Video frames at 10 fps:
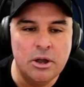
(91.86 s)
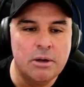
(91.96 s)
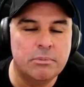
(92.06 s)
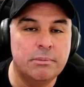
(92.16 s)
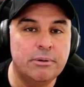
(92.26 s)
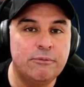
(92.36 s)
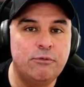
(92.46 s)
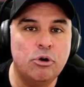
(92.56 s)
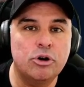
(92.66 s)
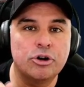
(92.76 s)
But
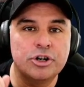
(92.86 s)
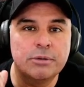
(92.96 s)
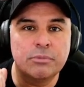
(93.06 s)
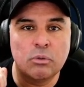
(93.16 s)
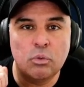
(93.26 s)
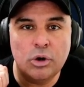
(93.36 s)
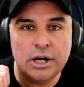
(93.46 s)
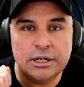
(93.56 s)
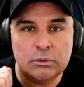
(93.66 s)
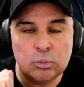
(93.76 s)
before, her number
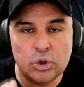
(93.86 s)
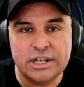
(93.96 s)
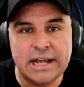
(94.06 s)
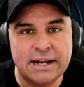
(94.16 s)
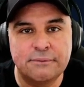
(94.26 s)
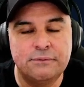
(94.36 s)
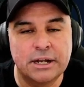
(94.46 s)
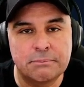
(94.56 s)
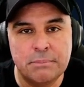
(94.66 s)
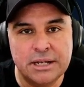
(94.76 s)
1 would not
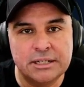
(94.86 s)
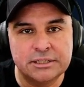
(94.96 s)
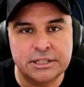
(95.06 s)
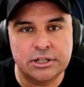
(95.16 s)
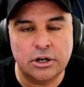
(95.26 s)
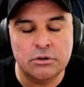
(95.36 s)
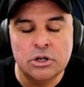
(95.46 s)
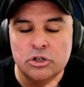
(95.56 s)
affect minions at all.